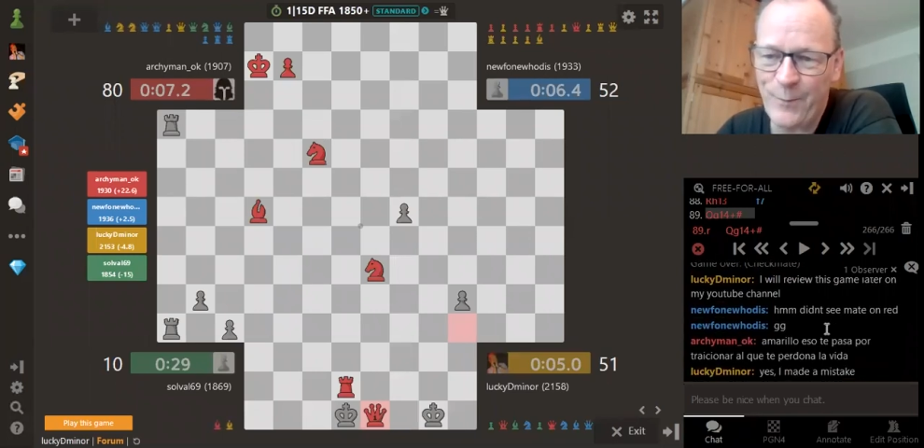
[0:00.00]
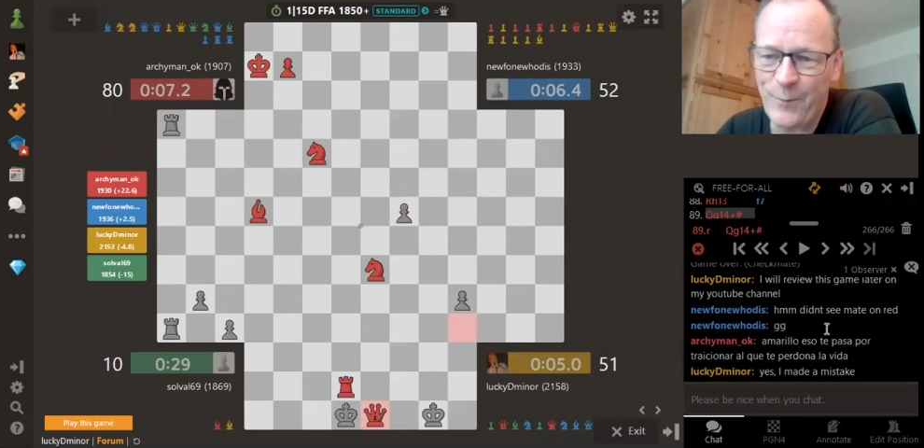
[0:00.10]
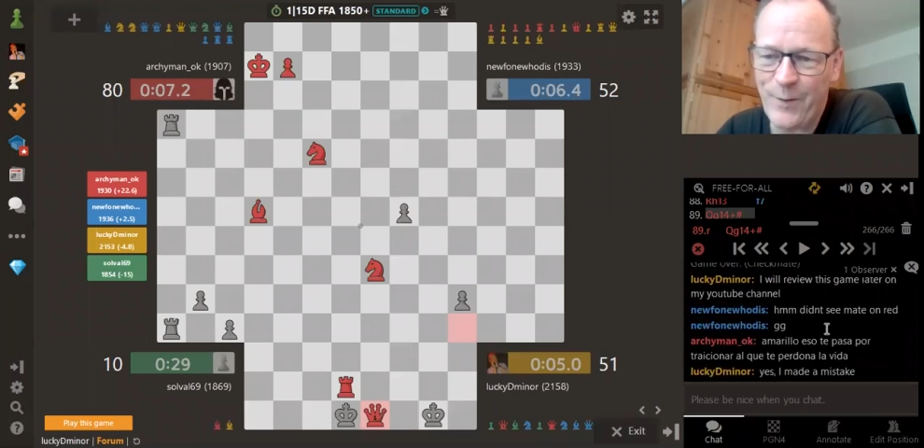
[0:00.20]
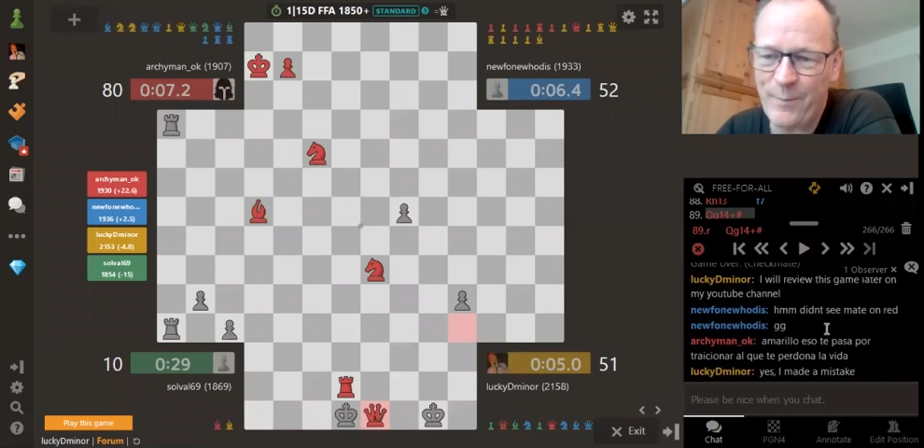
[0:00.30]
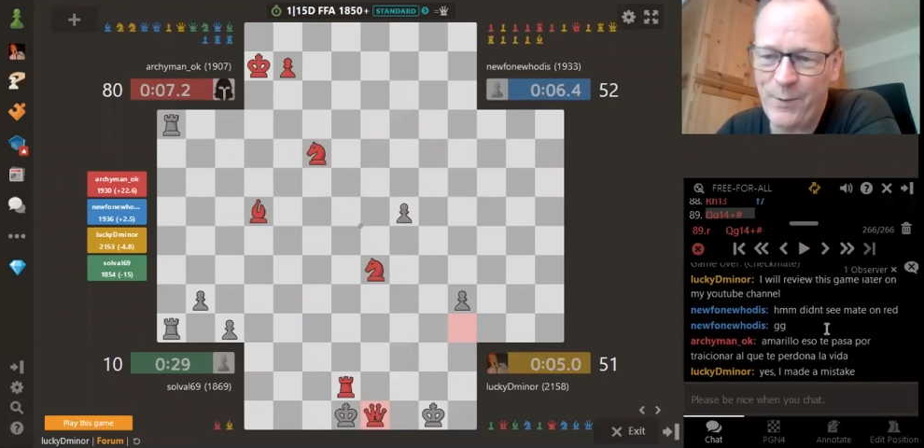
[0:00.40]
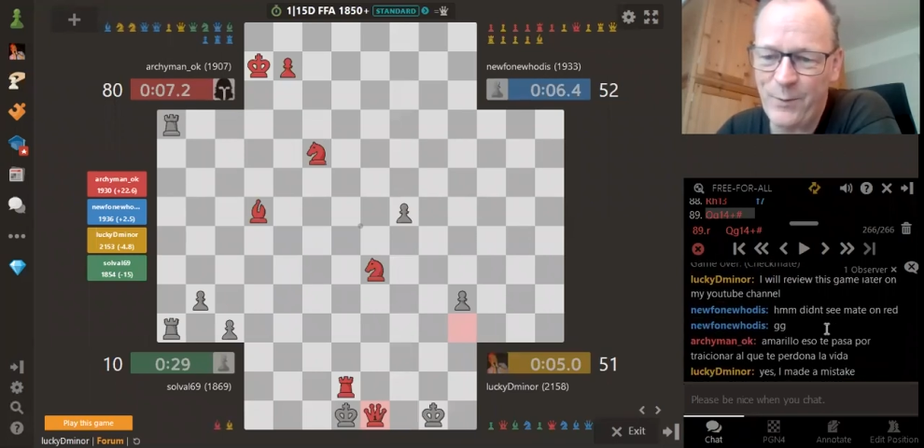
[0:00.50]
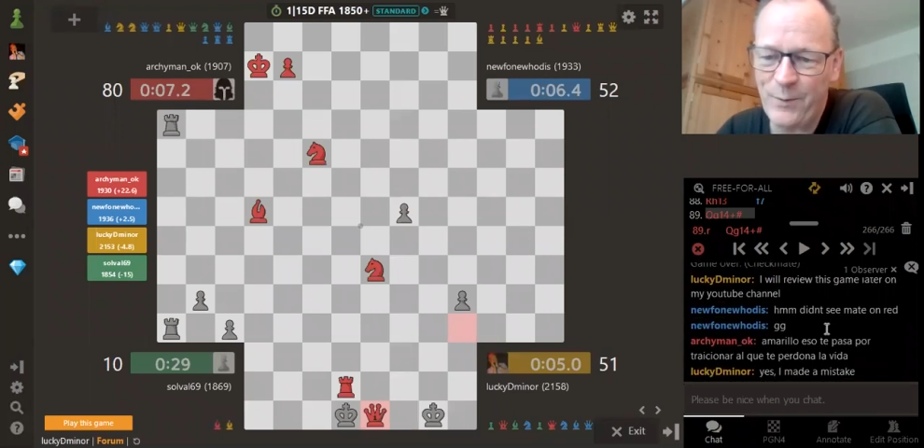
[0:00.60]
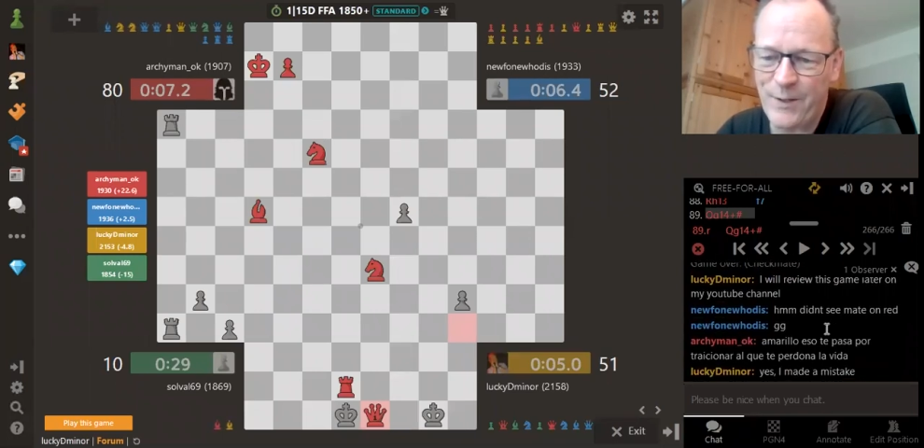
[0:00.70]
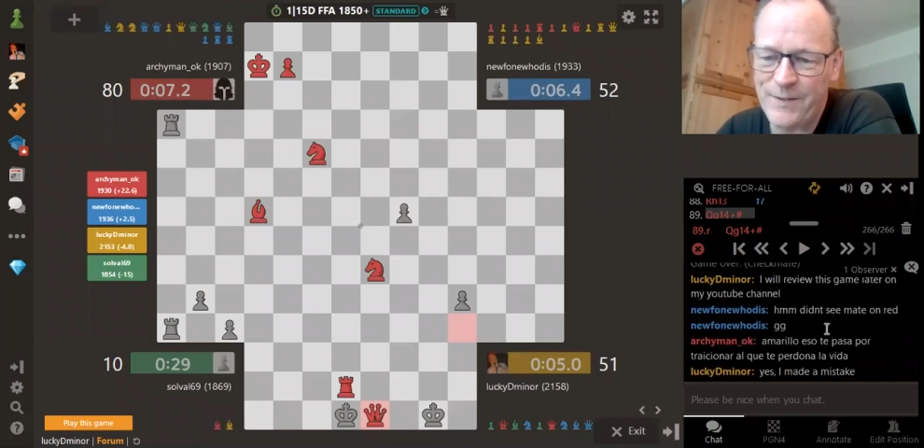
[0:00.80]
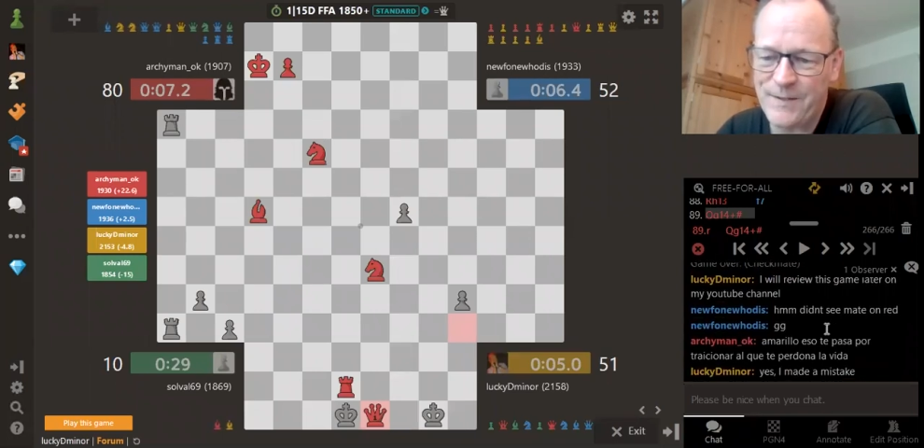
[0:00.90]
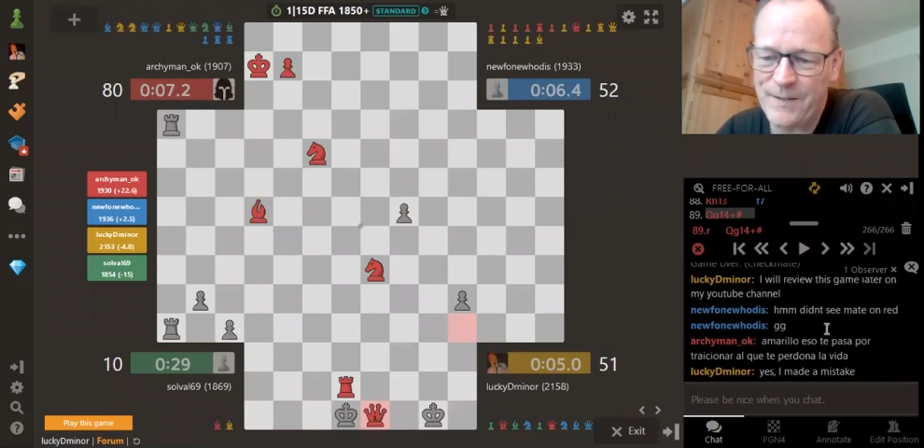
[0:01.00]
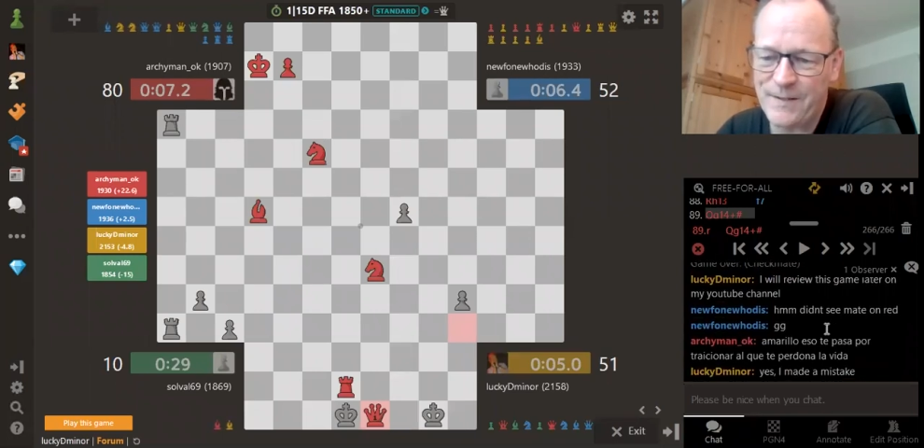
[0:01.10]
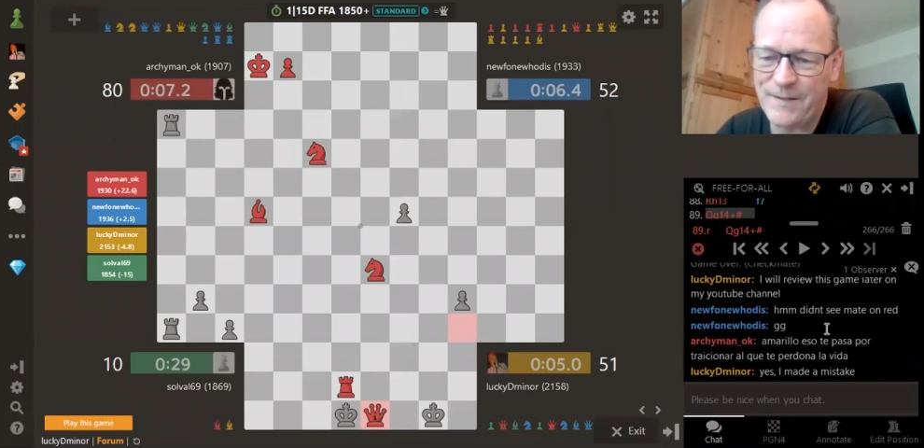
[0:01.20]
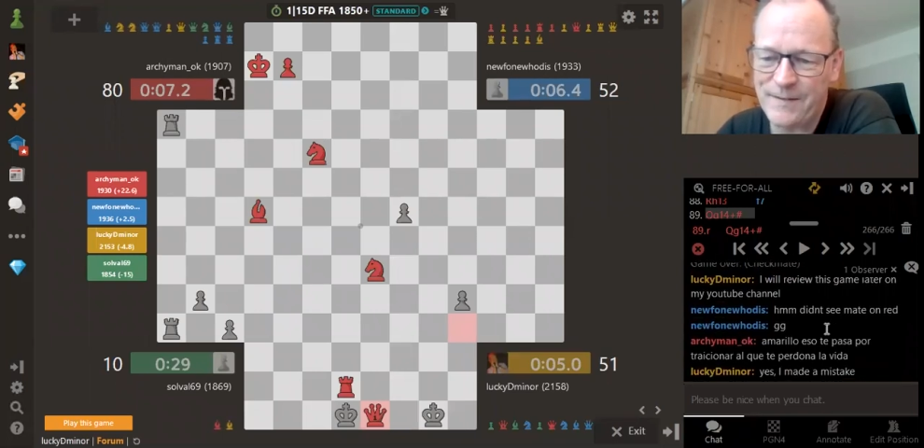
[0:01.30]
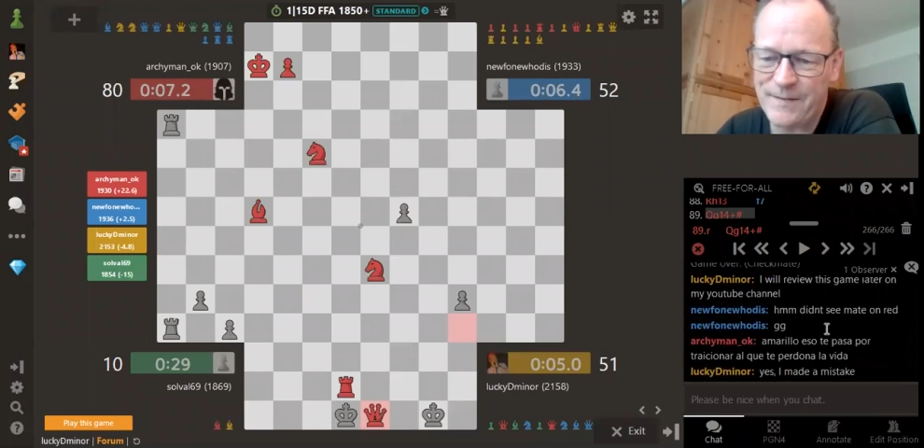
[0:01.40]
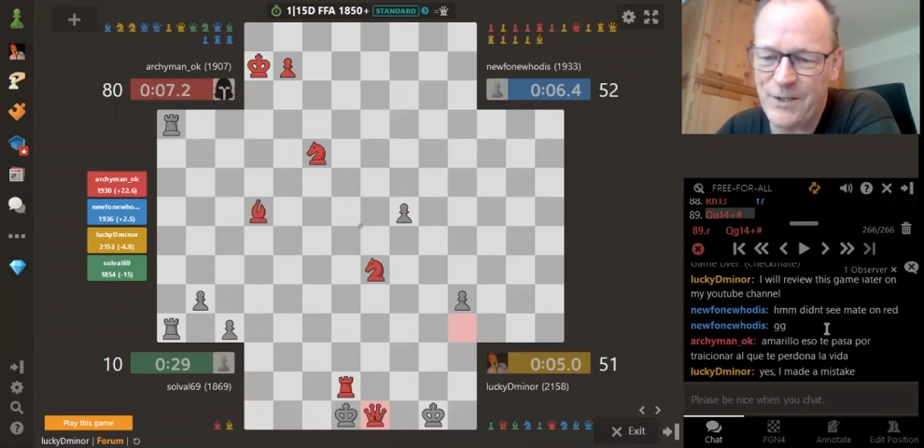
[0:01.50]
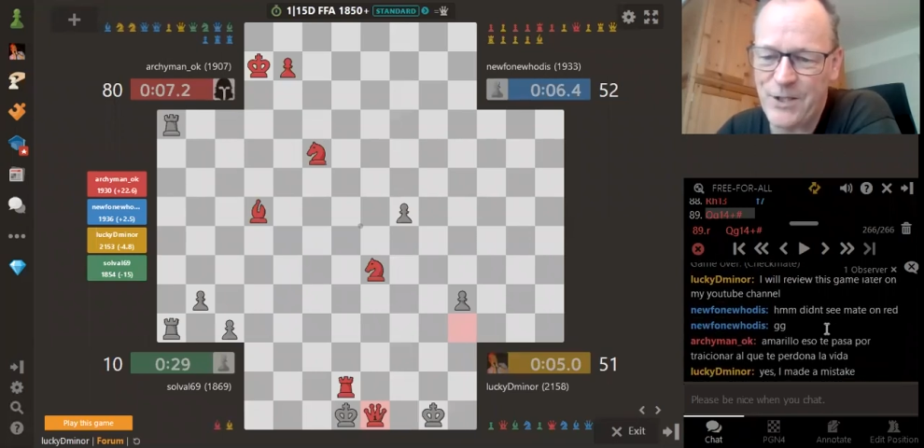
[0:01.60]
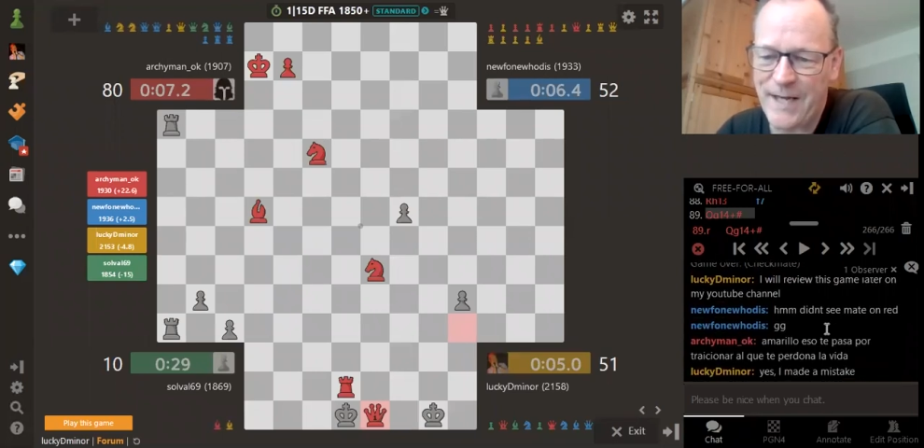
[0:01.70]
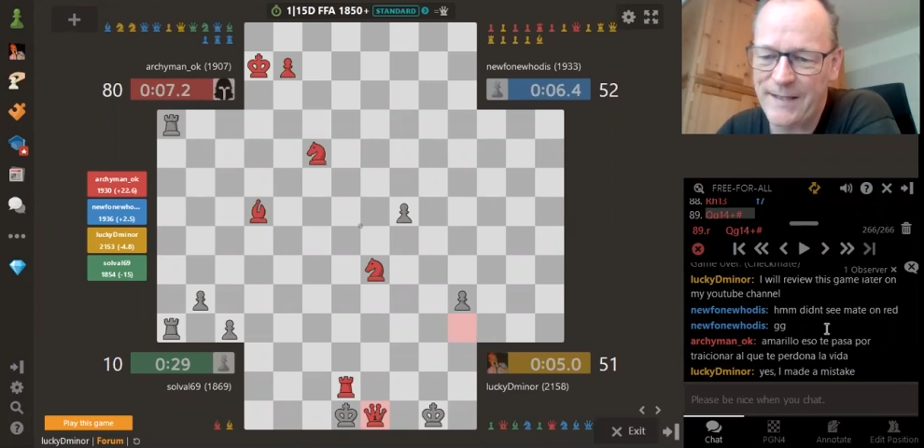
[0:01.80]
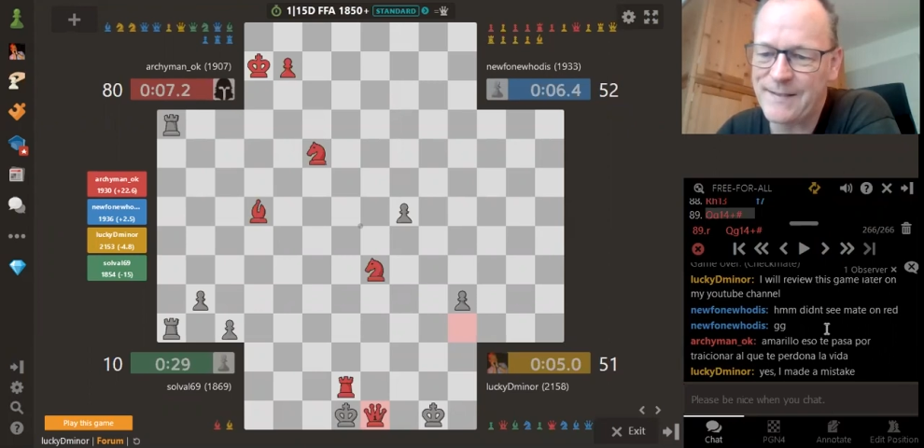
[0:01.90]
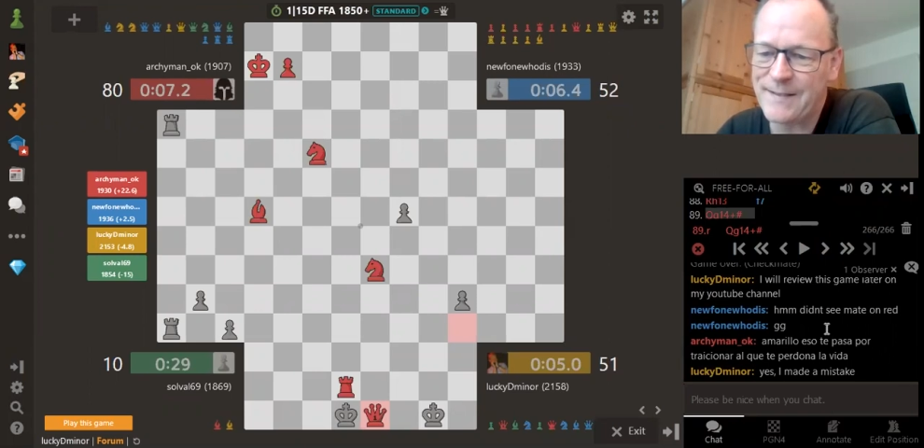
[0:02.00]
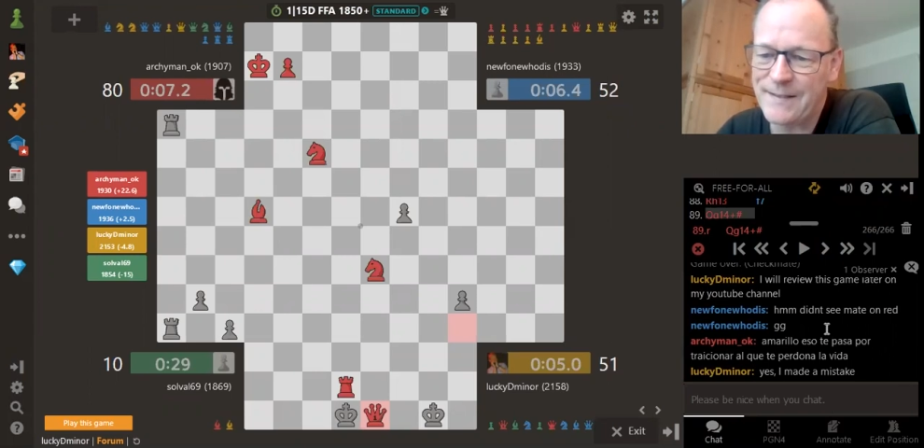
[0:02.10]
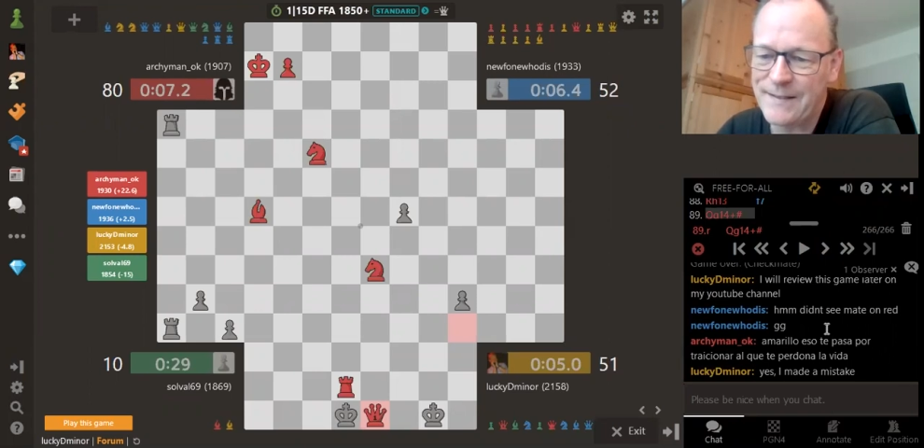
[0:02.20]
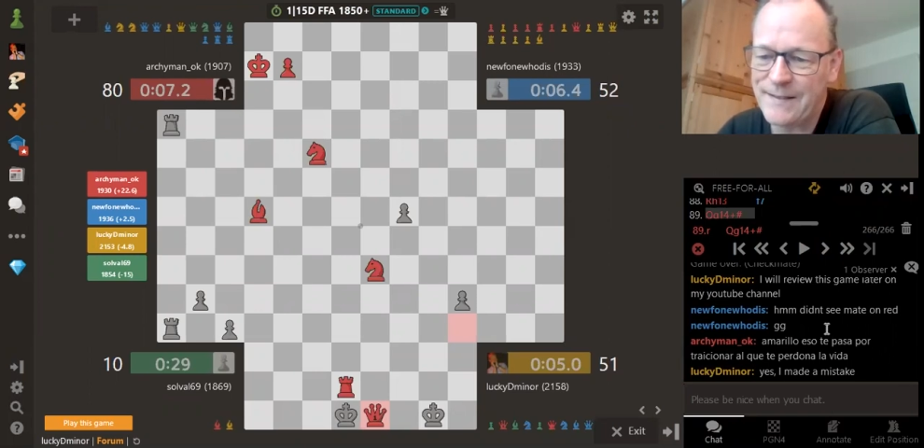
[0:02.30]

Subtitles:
where blue lost the chance.